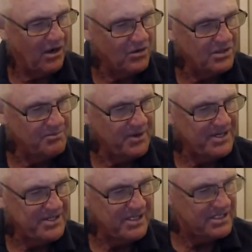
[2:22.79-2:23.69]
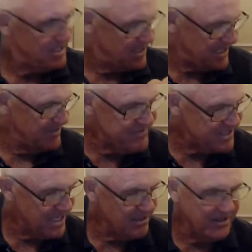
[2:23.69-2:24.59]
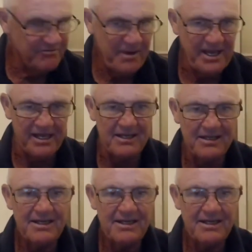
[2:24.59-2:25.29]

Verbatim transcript: hold the pressure until it gives, now give back.